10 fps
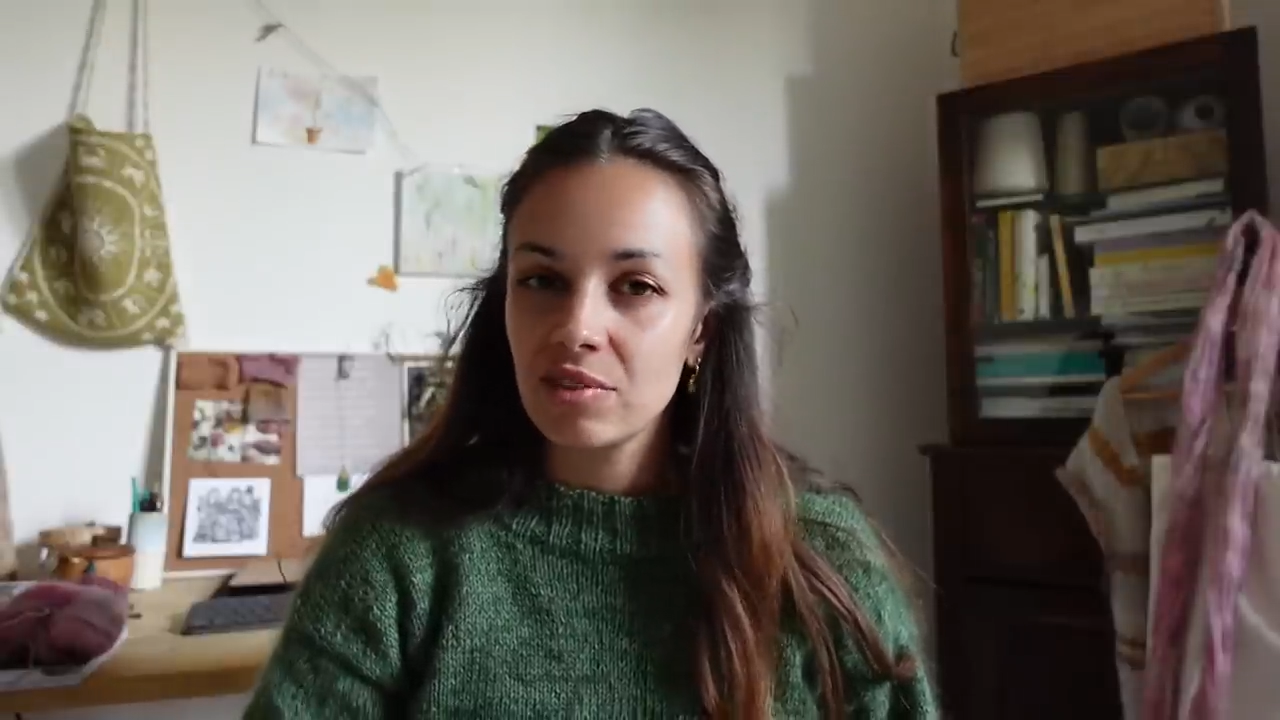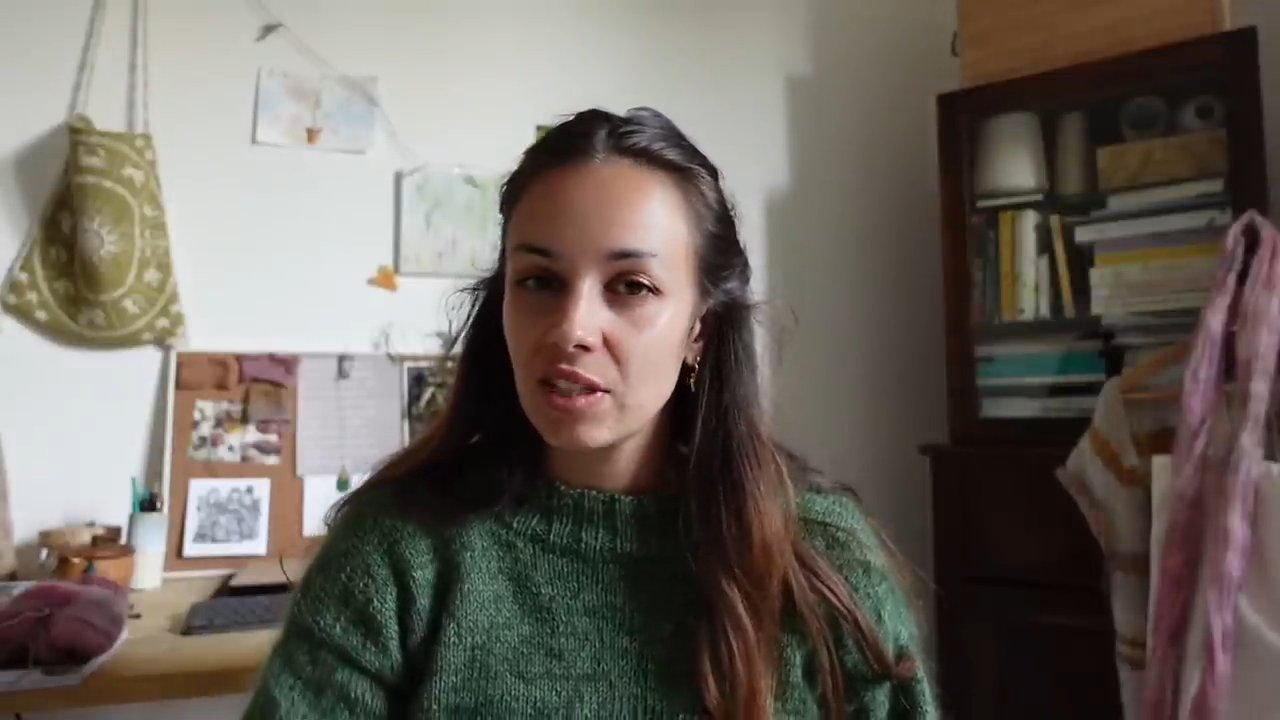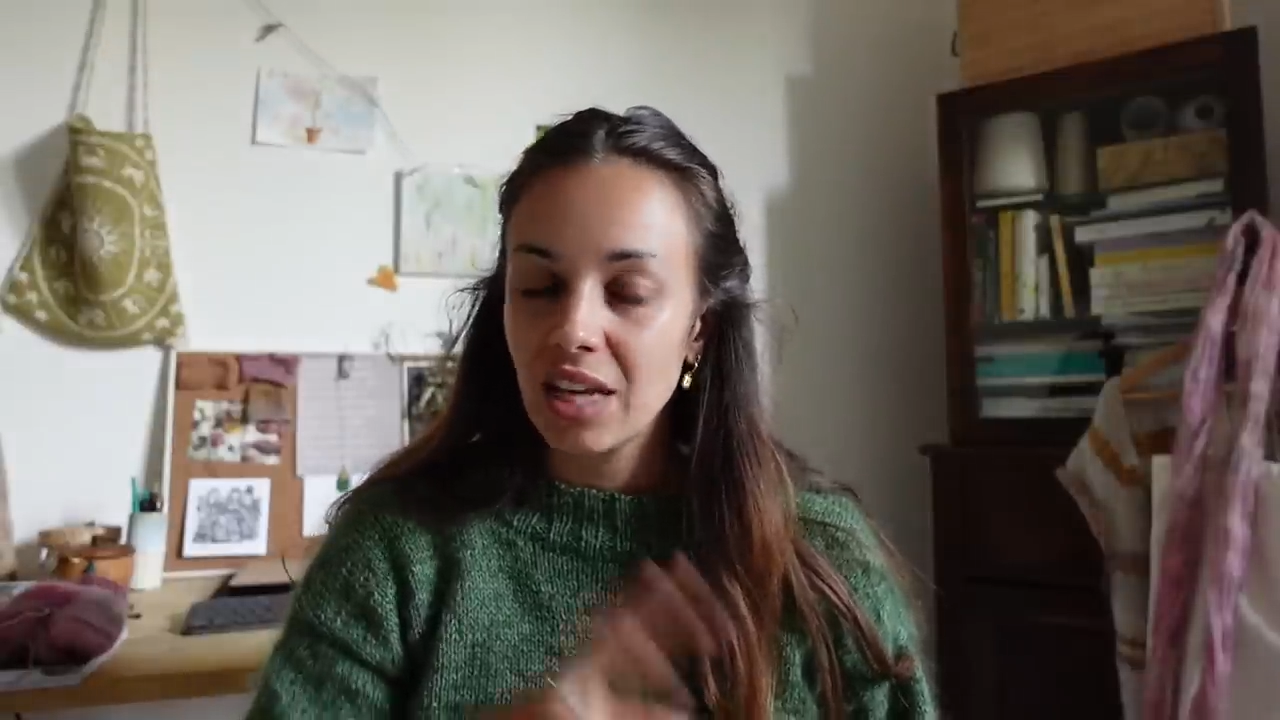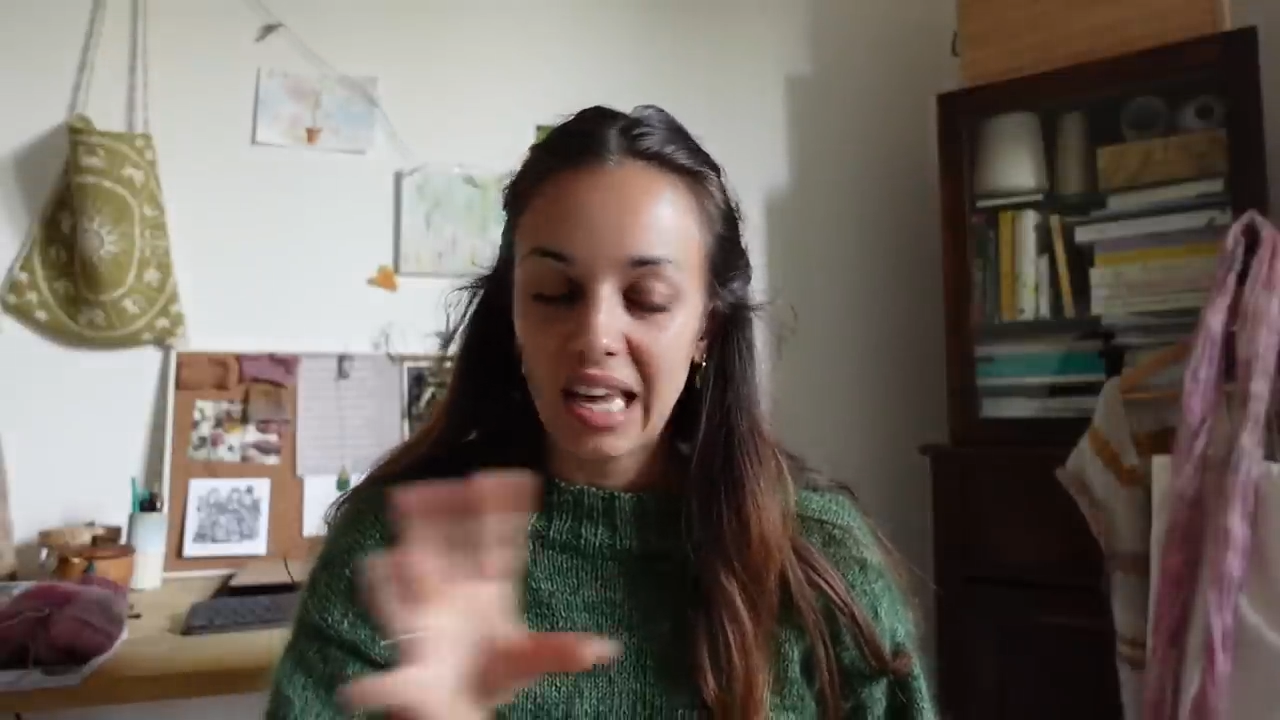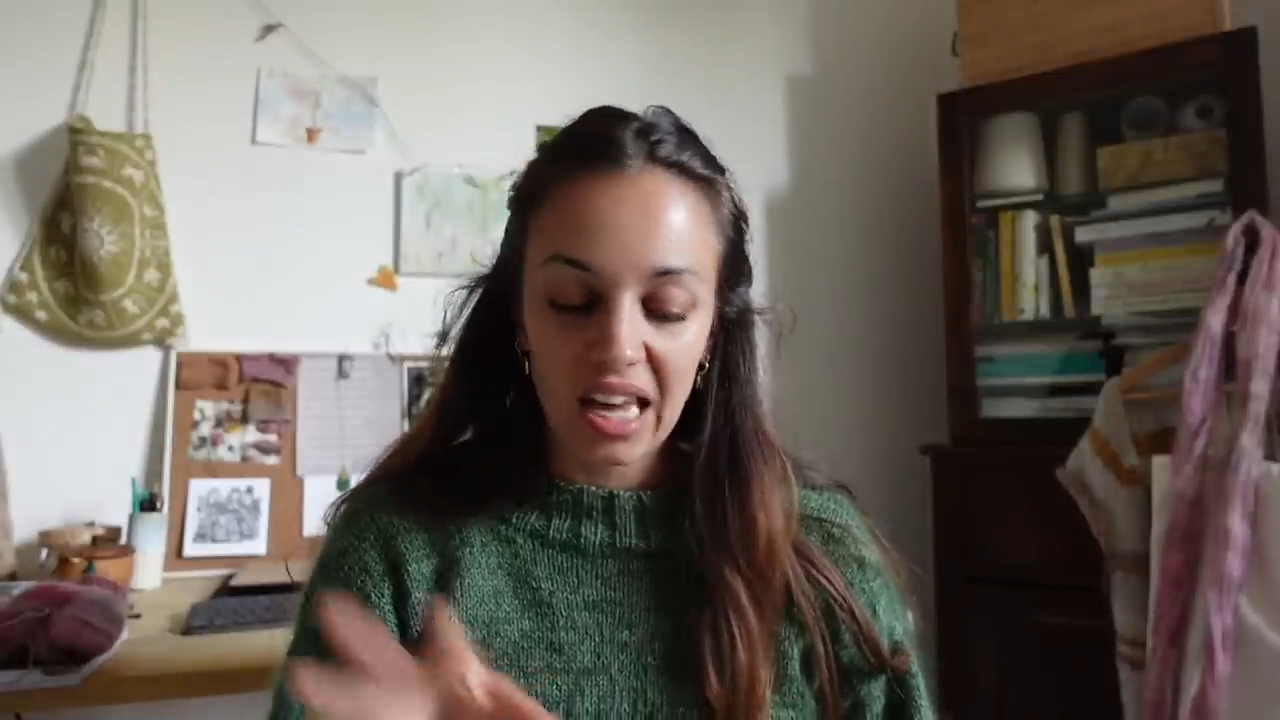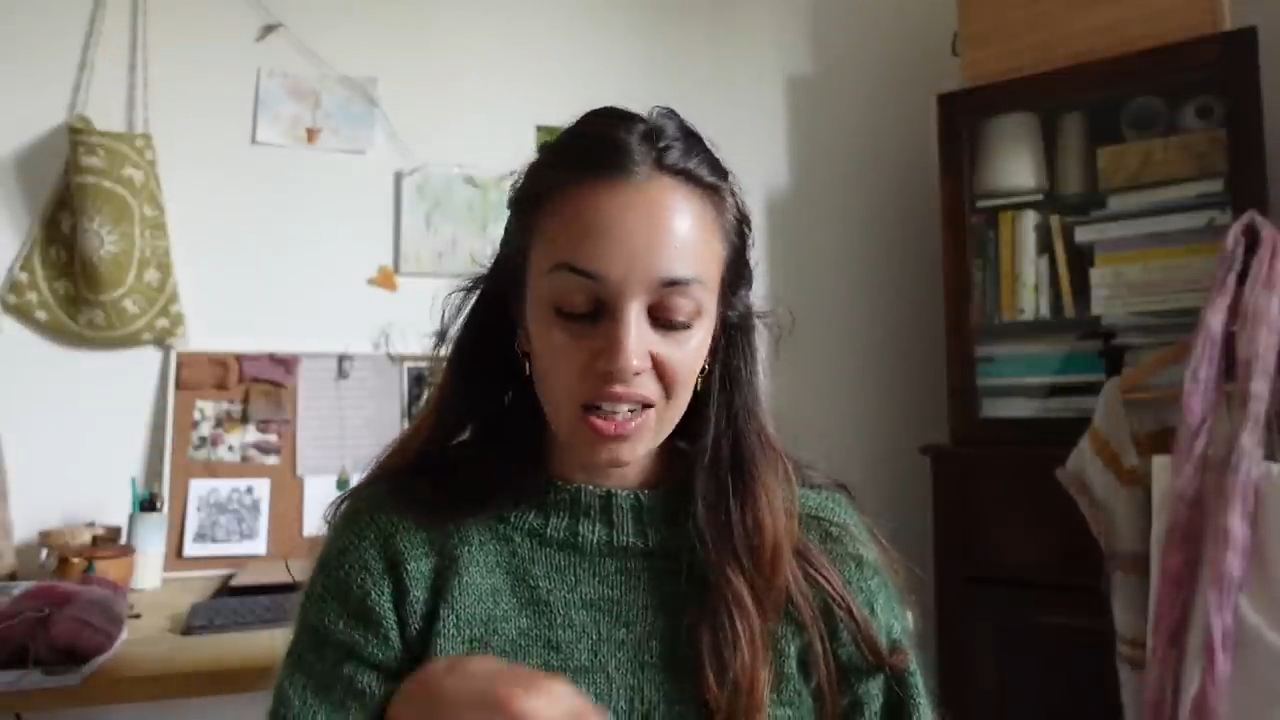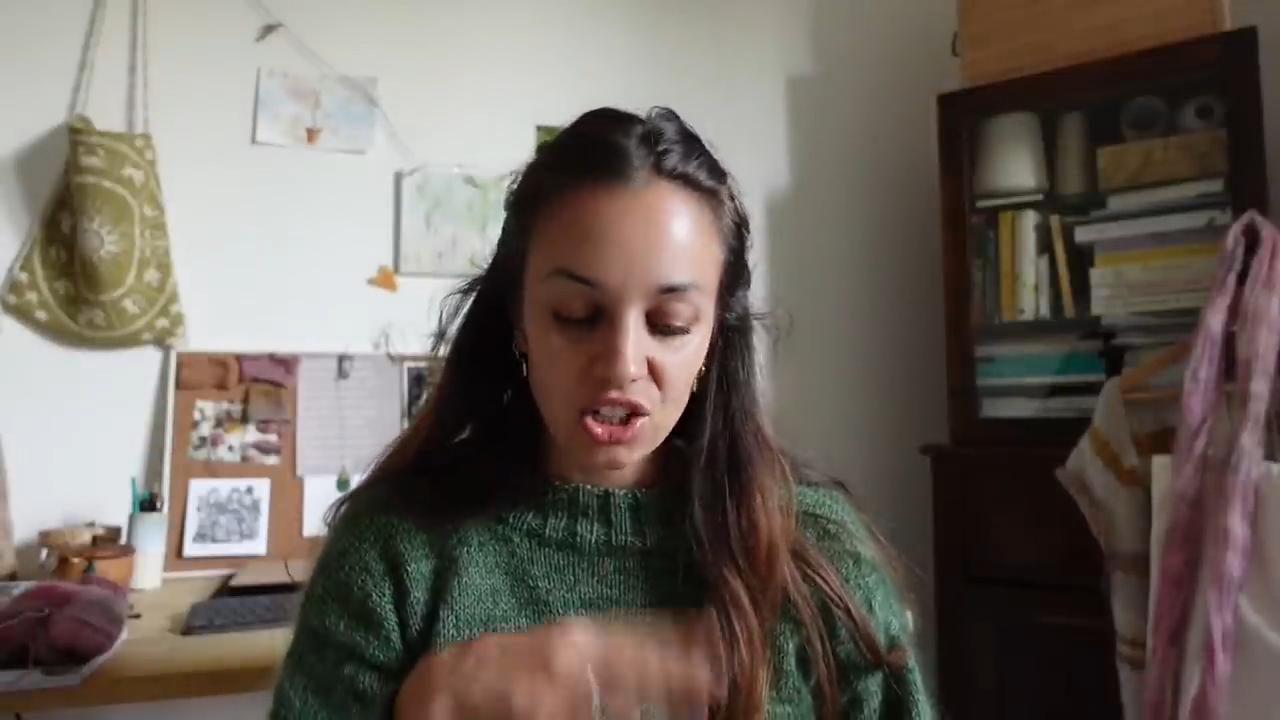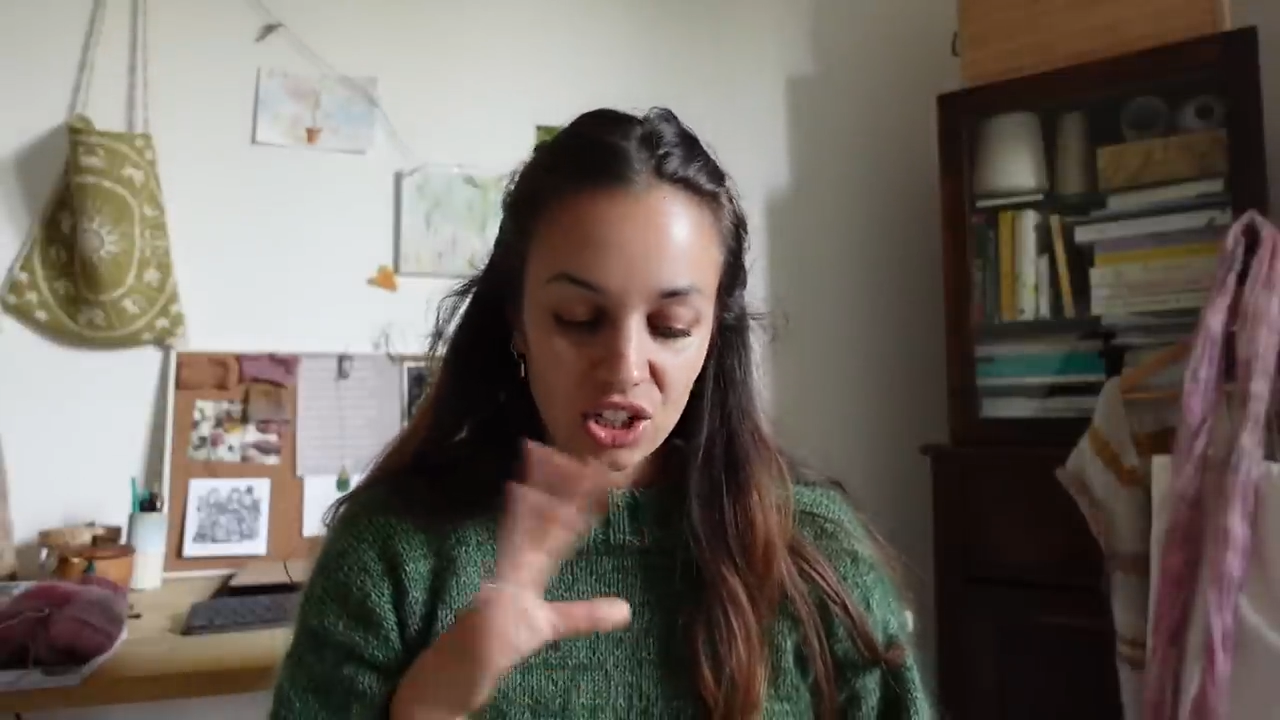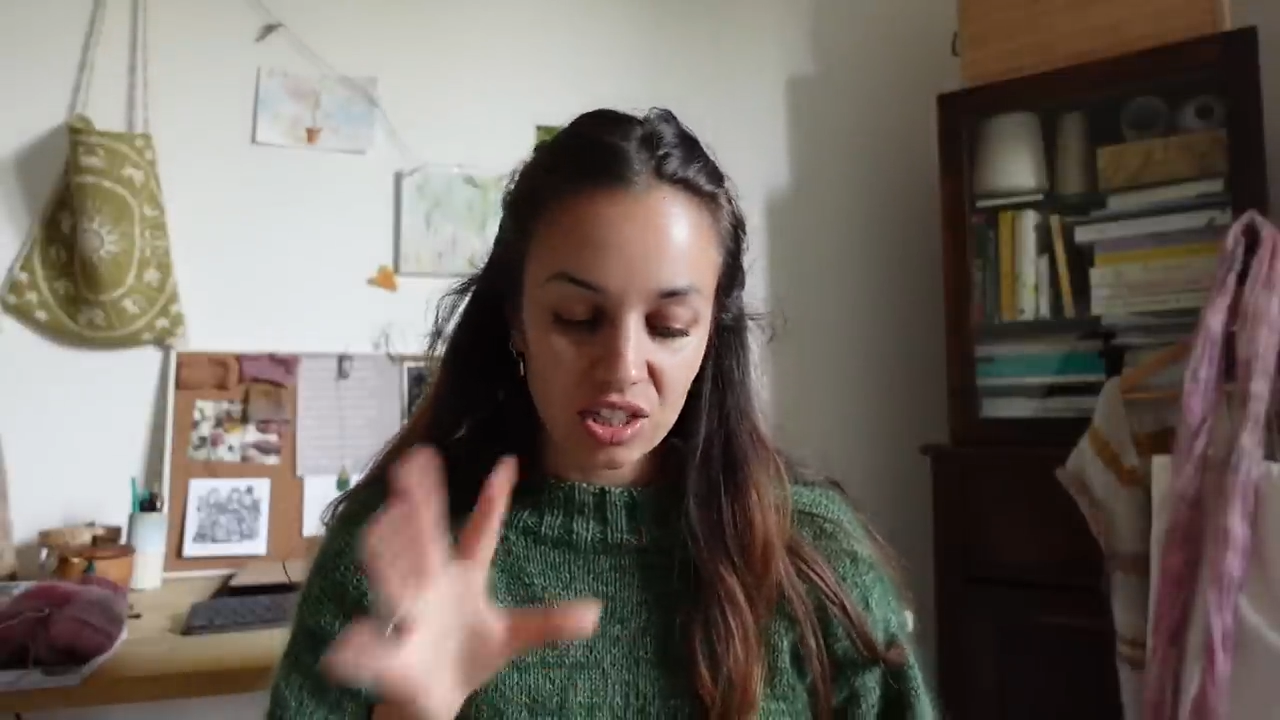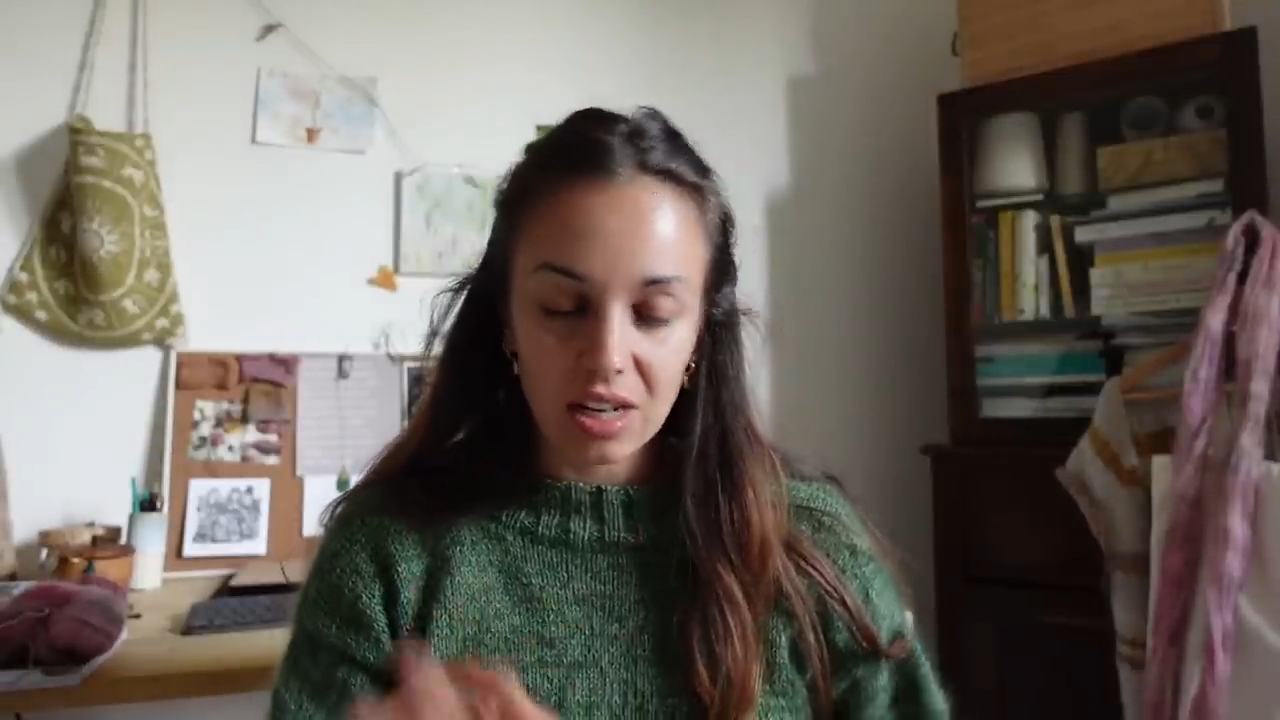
the gauge is